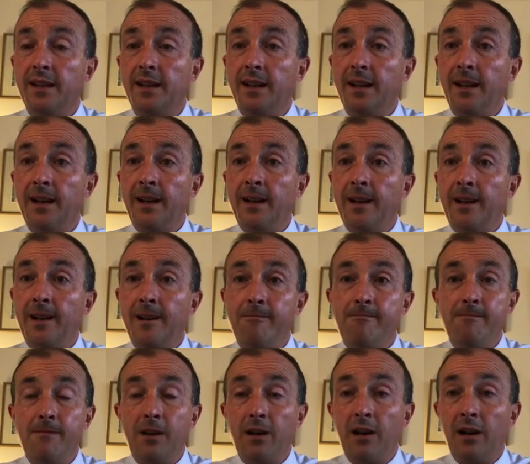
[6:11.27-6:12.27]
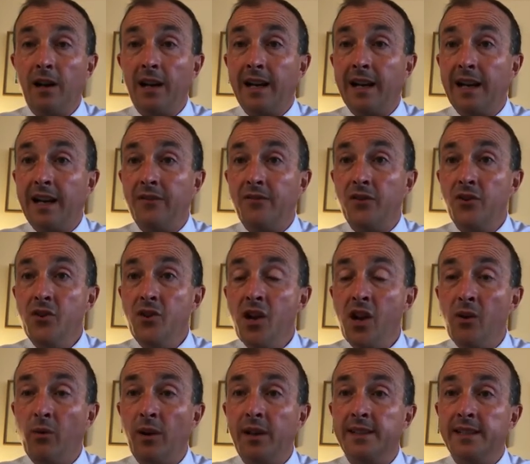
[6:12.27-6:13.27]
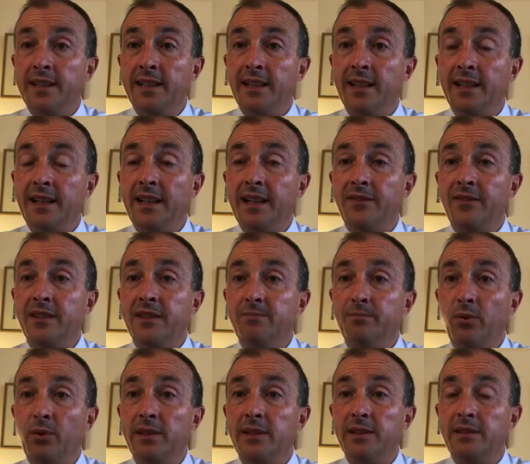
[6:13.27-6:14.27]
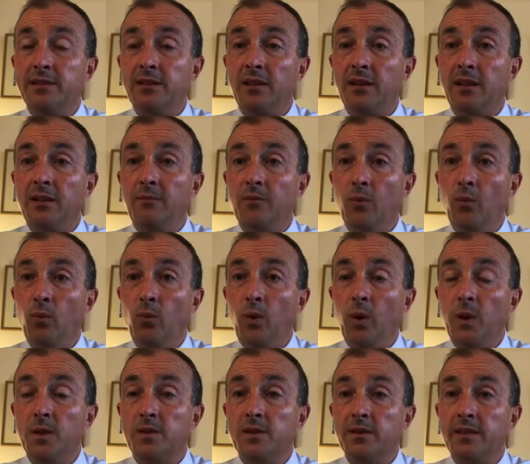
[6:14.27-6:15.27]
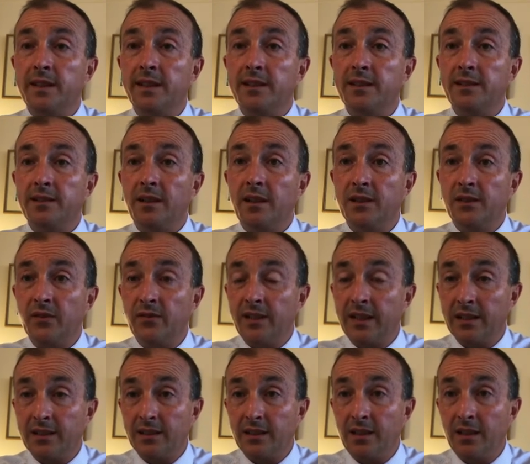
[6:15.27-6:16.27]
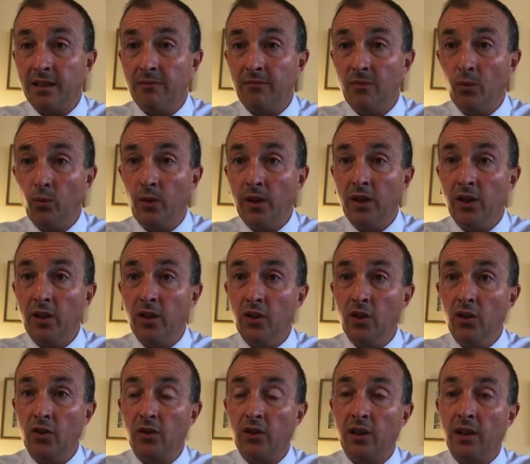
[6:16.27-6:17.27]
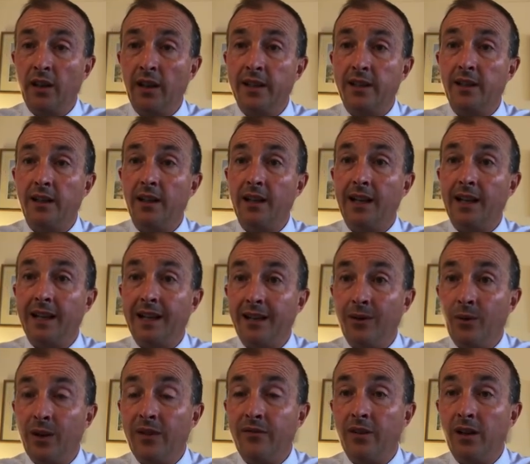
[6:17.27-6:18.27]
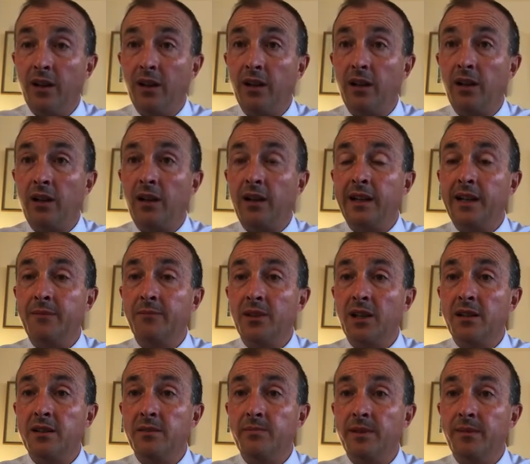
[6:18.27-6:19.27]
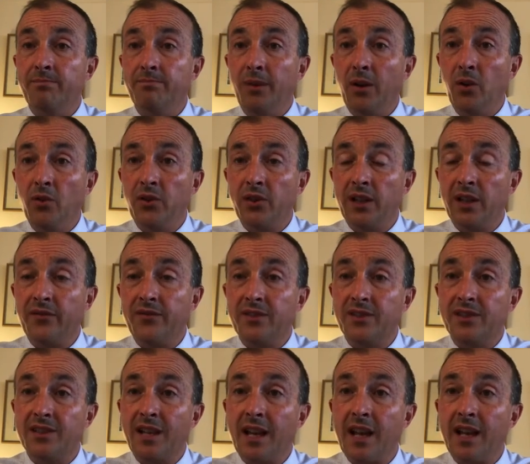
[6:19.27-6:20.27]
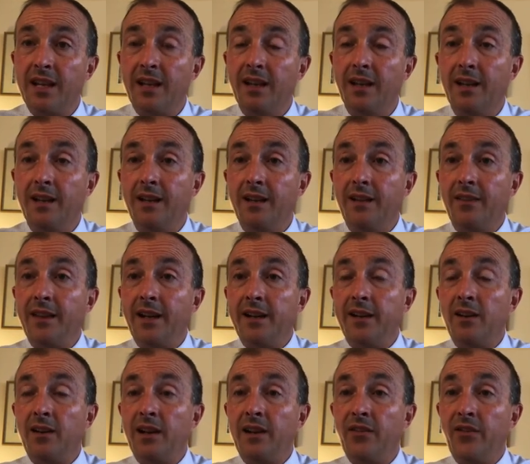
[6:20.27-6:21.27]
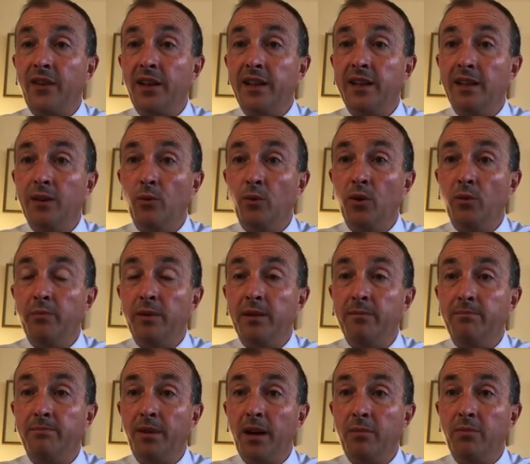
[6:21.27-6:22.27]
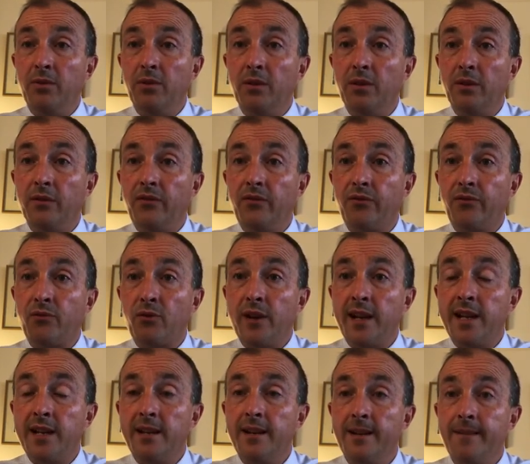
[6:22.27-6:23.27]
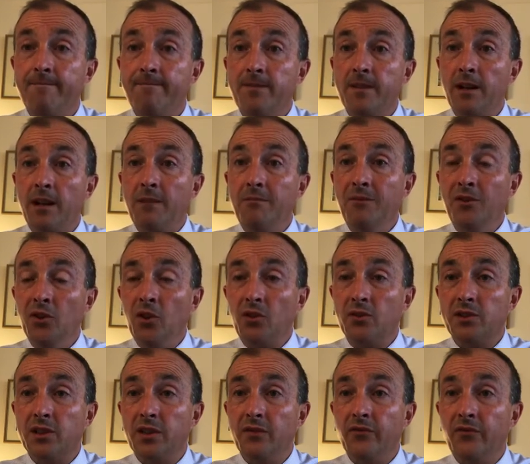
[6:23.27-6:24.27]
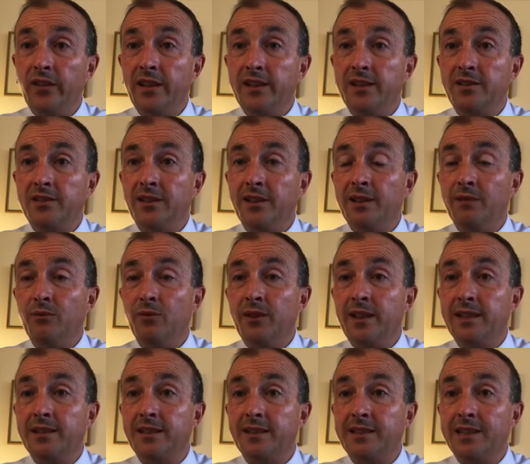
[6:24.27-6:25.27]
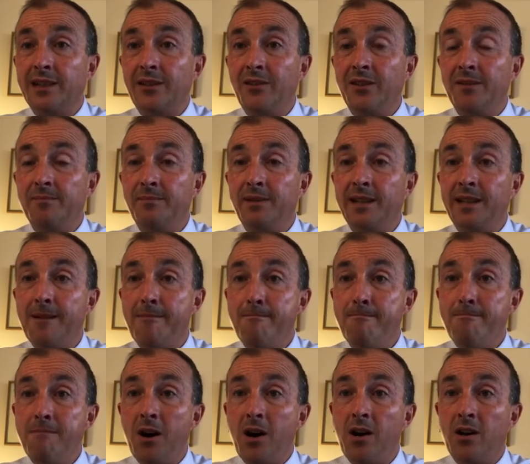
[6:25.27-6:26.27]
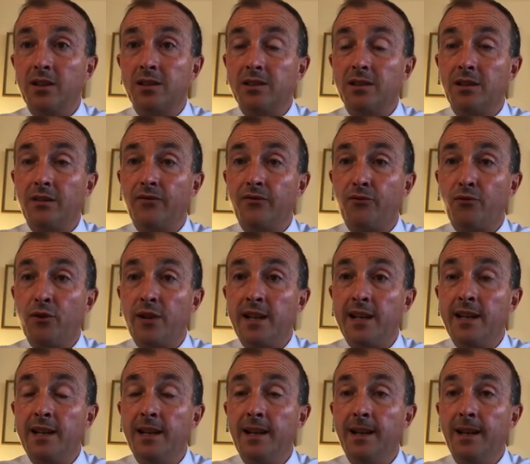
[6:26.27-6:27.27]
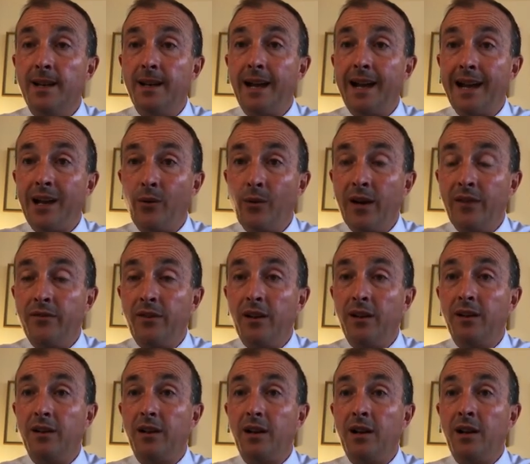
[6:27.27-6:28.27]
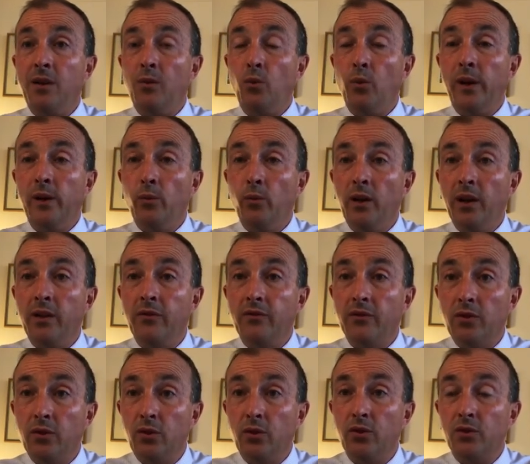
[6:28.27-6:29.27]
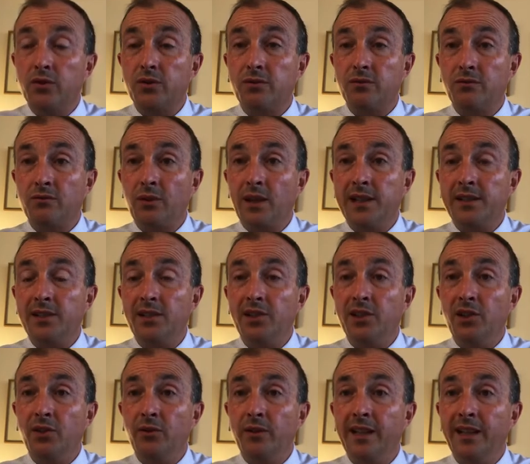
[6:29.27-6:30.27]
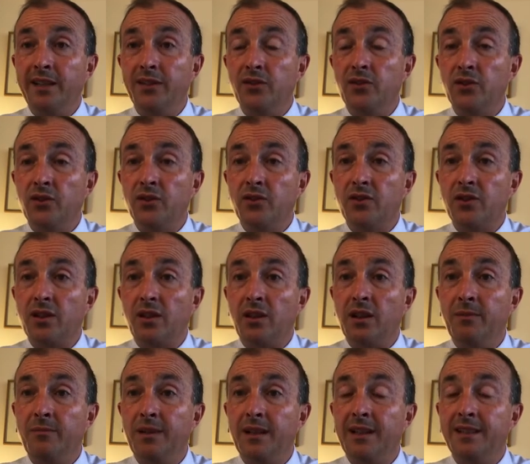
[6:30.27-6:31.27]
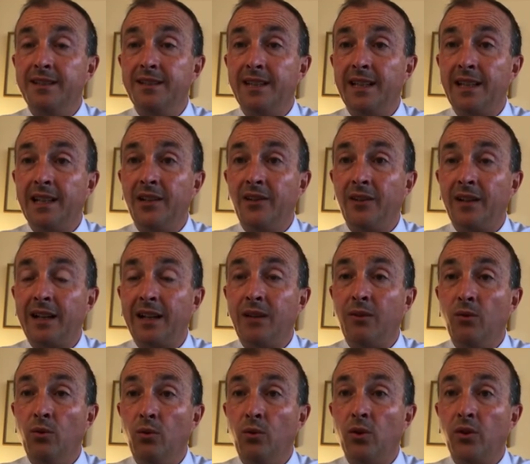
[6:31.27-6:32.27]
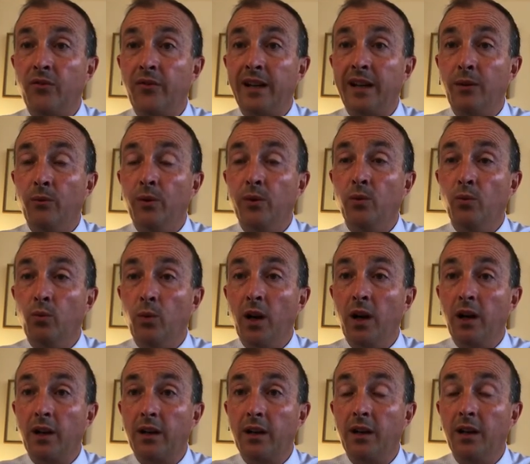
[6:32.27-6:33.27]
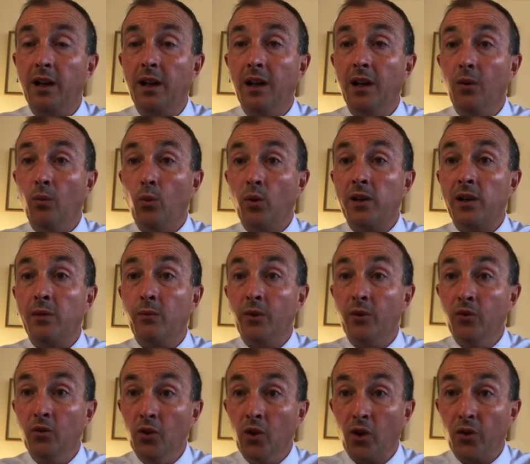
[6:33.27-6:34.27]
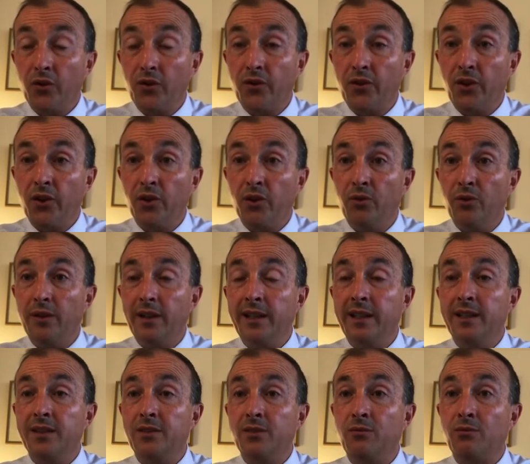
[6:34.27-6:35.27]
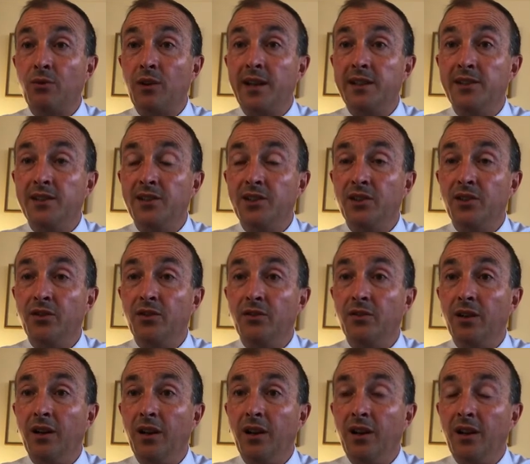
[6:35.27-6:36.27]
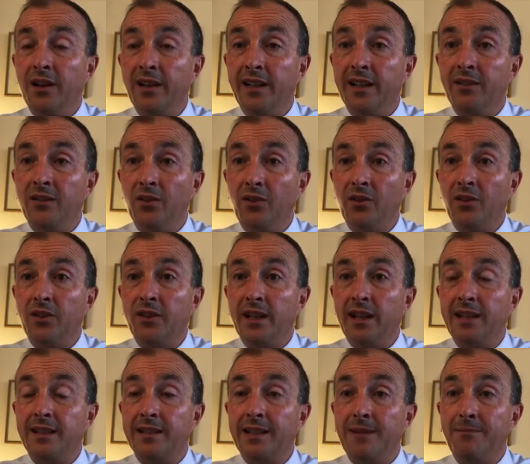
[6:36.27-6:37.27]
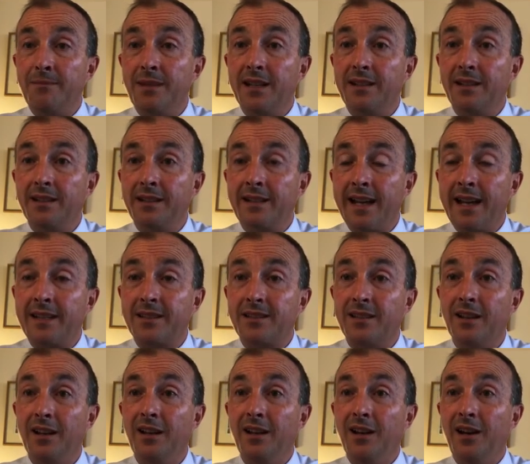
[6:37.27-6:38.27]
I have no idea at this point in time what the start of next term will look like. However, I am going to be bold enough to say that I think it will be bubble free. I'm not convinced that it will necessarily be mask free. However, we will of course write to you in good time and tell you how all of that will work. What I will not do is write to you early in the holidays and make a guess.